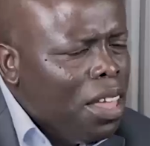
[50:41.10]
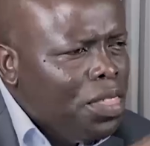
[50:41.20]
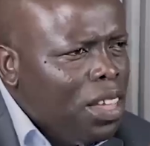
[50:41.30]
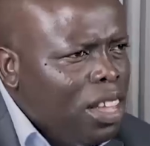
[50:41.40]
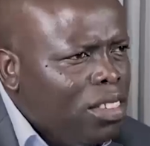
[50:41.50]

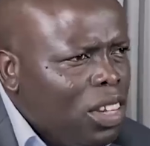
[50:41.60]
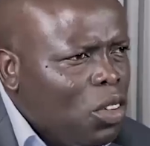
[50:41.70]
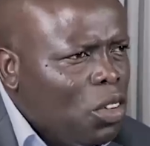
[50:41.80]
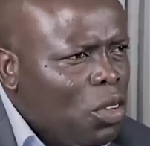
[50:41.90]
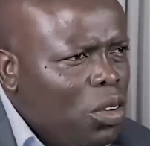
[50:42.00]
Things
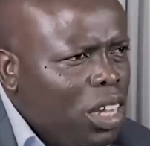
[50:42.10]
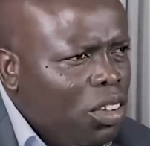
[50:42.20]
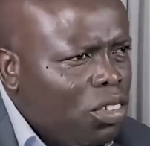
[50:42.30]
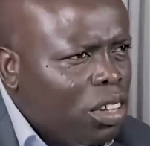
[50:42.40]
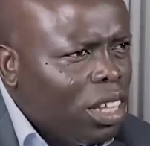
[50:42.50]
that you do
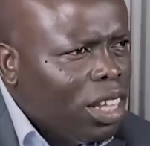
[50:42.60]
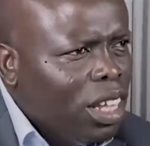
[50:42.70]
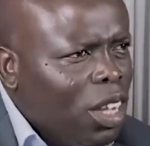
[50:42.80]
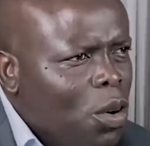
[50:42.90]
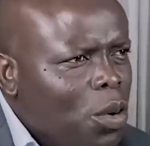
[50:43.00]
easy
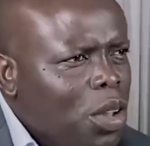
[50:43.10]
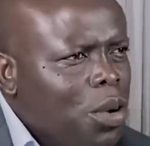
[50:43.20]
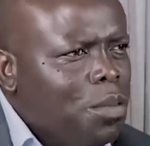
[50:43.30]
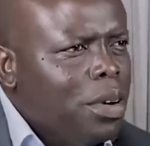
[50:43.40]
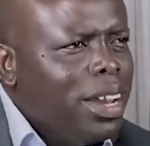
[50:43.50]

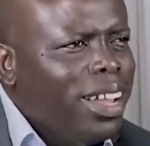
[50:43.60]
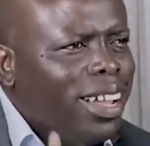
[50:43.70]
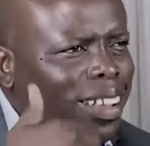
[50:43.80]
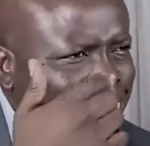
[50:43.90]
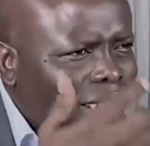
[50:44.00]
will
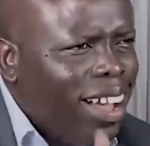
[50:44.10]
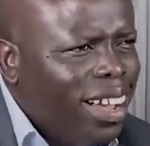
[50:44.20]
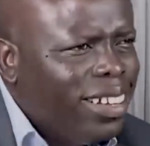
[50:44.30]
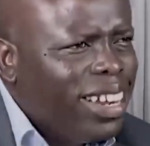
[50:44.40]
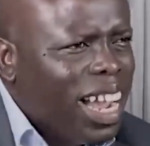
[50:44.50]
bring the
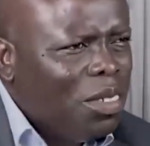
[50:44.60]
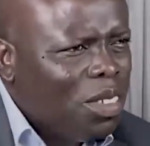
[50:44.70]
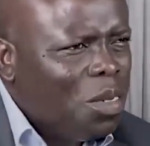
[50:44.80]
hard times